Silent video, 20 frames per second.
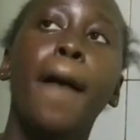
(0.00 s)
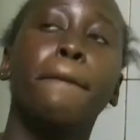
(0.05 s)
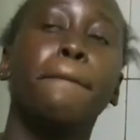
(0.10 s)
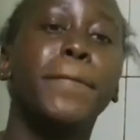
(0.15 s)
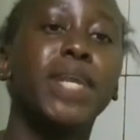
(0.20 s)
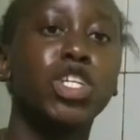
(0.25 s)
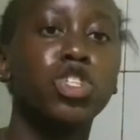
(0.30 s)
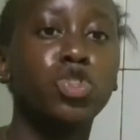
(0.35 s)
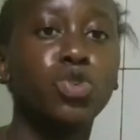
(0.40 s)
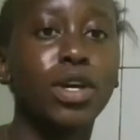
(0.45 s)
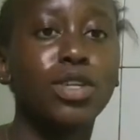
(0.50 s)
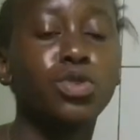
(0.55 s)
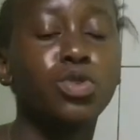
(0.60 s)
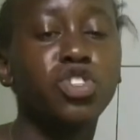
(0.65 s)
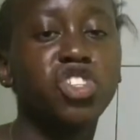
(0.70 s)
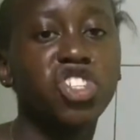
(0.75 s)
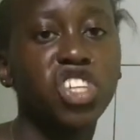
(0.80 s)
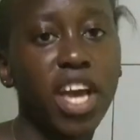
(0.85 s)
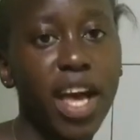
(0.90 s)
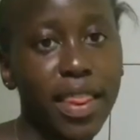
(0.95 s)
Be sure to
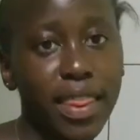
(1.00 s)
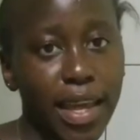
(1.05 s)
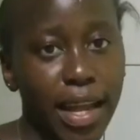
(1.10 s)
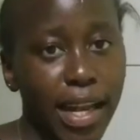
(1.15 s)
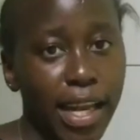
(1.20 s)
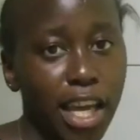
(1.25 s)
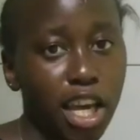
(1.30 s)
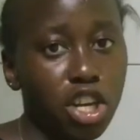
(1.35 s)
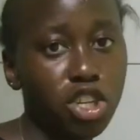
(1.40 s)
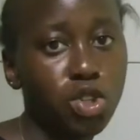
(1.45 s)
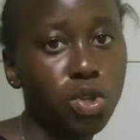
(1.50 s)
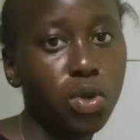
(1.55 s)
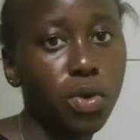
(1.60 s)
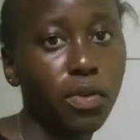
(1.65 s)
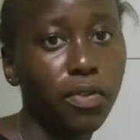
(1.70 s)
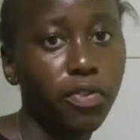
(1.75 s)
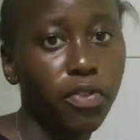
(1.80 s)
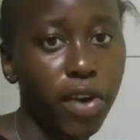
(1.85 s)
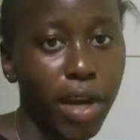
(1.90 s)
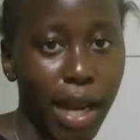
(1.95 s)
share the link to your
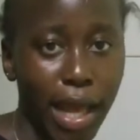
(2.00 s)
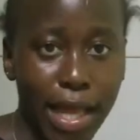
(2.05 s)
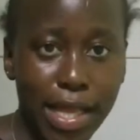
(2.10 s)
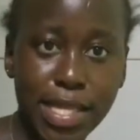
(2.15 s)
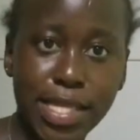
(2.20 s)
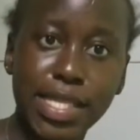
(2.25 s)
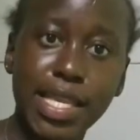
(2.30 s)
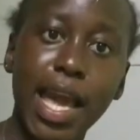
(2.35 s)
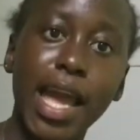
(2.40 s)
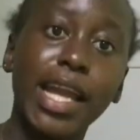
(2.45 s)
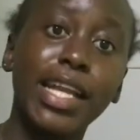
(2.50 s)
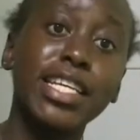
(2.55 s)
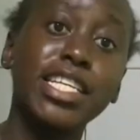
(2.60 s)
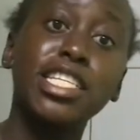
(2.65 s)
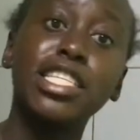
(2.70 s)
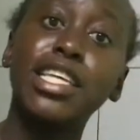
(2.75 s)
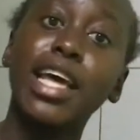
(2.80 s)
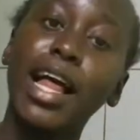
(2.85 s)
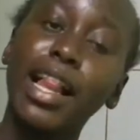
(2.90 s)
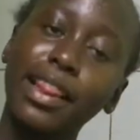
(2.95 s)
friends and
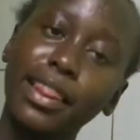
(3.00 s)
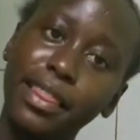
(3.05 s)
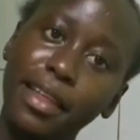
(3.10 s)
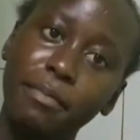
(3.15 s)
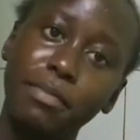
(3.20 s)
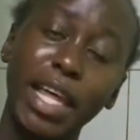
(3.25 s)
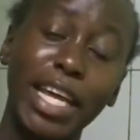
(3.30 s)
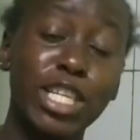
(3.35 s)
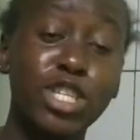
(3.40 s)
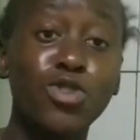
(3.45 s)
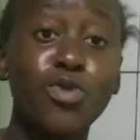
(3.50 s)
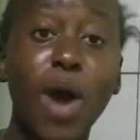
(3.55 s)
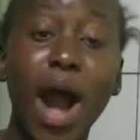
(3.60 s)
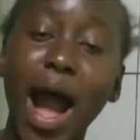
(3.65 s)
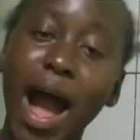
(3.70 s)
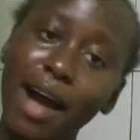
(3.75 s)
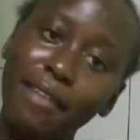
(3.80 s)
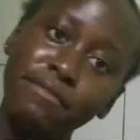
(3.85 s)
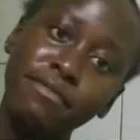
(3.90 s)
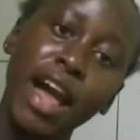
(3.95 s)
tell them that you
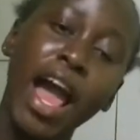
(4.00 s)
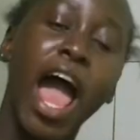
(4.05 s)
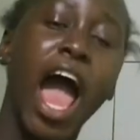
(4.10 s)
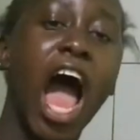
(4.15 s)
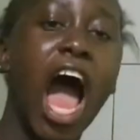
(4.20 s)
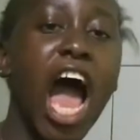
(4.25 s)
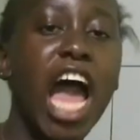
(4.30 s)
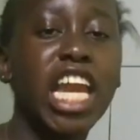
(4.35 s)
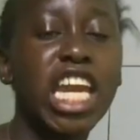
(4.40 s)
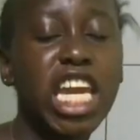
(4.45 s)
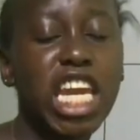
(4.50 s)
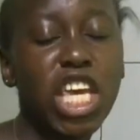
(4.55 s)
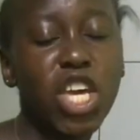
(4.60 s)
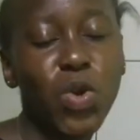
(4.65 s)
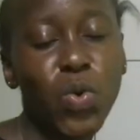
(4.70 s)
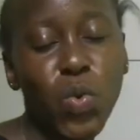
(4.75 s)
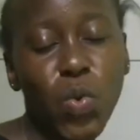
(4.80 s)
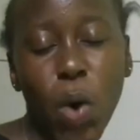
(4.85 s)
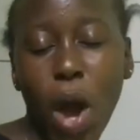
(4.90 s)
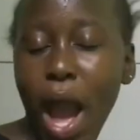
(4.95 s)
have a
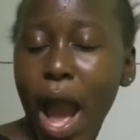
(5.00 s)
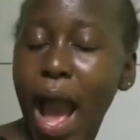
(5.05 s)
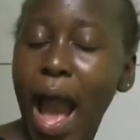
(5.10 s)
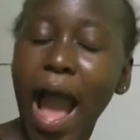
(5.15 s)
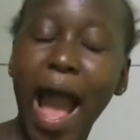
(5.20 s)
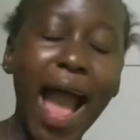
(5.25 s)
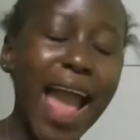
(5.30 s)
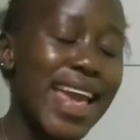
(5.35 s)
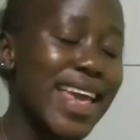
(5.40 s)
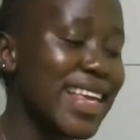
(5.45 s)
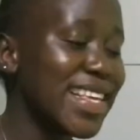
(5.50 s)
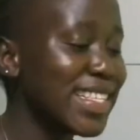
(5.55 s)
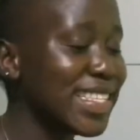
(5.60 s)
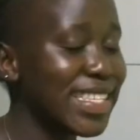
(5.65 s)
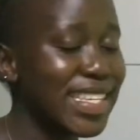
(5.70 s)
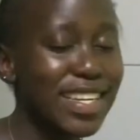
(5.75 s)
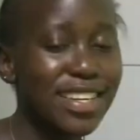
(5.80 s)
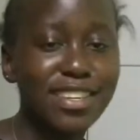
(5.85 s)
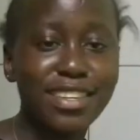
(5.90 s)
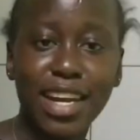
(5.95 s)
new
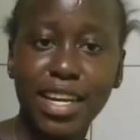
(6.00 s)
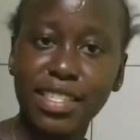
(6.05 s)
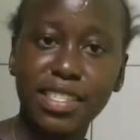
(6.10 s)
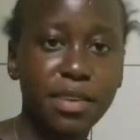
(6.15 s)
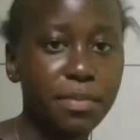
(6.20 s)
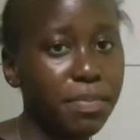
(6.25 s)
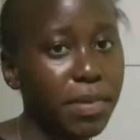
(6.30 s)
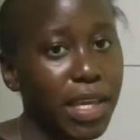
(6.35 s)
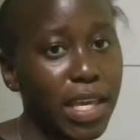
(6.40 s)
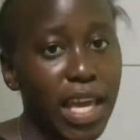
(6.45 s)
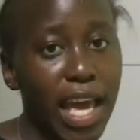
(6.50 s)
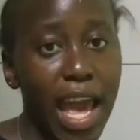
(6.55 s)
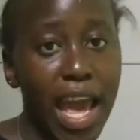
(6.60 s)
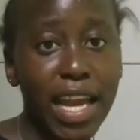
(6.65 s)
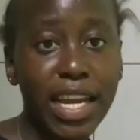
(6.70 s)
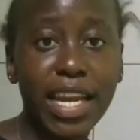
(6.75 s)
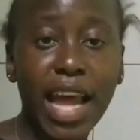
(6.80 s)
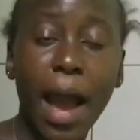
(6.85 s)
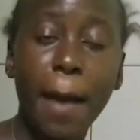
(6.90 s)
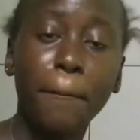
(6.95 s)
easy recipe
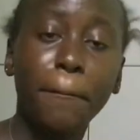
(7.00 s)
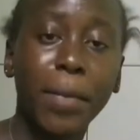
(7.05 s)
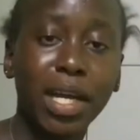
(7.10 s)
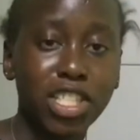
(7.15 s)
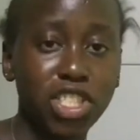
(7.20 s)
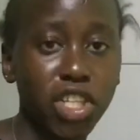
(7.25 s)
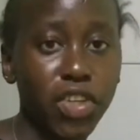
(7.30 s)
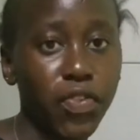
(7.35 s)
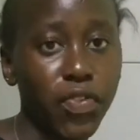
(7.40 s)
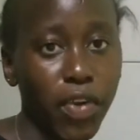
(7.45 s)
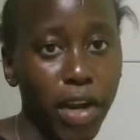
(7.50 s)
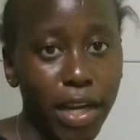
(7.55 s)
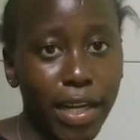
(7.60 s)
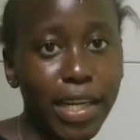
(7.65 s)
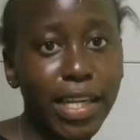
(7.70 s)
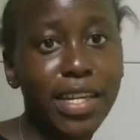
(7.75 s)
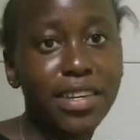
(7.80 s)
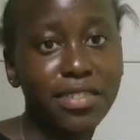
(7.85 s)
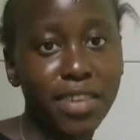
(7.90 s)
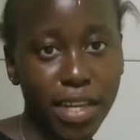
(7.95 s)
and a
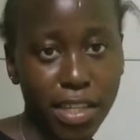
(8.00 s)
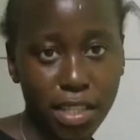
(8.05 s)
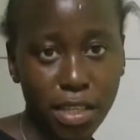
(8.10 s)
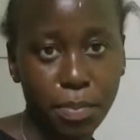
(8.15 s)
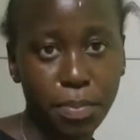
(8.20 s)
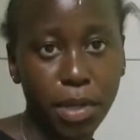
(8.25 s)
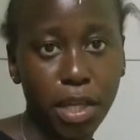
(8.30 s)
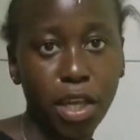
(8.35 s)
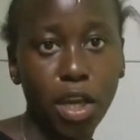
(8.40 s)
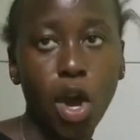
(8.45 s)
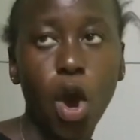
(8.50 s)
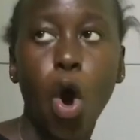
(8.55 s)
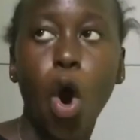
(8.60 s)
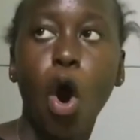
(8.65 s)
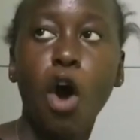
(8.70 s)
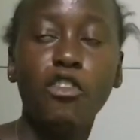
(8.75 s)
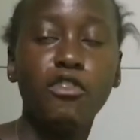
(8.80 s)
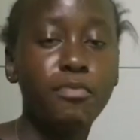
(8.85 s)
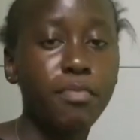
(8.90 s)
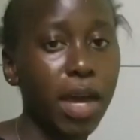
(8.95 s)
budget-friendly recipe
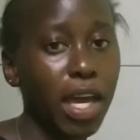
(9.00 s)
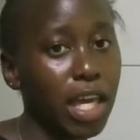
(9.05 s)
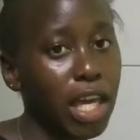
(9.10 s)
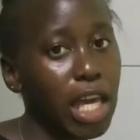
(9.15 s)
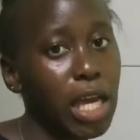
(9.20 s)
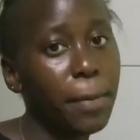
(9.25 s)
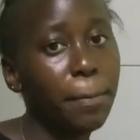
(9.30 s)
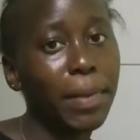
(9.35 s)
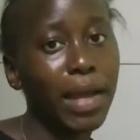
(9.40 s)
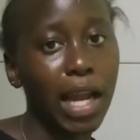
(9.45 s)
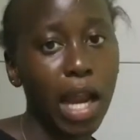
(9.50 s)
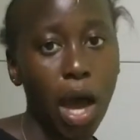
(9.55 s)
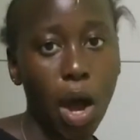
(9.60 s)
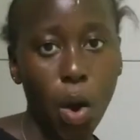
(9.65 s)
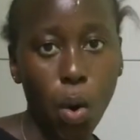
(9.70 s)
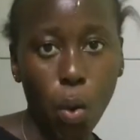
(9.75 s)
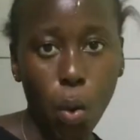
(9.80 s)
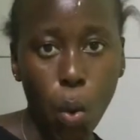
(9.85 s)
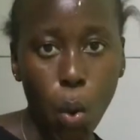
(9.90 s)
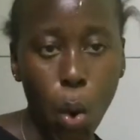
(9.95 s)
of making
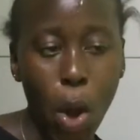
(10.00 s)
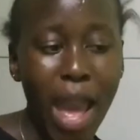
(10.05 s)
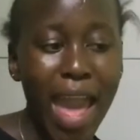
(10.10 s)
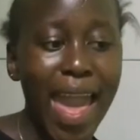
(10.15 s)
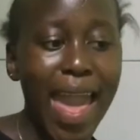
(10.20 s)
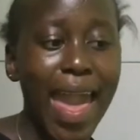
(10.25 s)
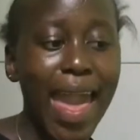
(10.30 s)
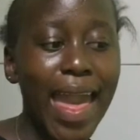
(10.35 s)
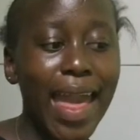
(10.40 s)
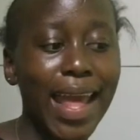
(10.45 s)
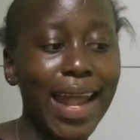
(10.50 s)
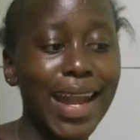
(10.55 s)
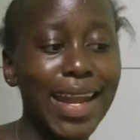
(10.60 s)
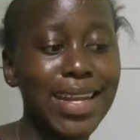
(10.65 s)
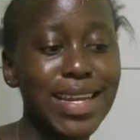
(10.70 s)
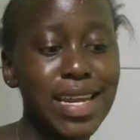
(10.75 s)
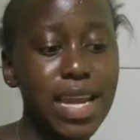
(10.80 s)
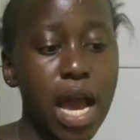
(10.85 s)
pilau, and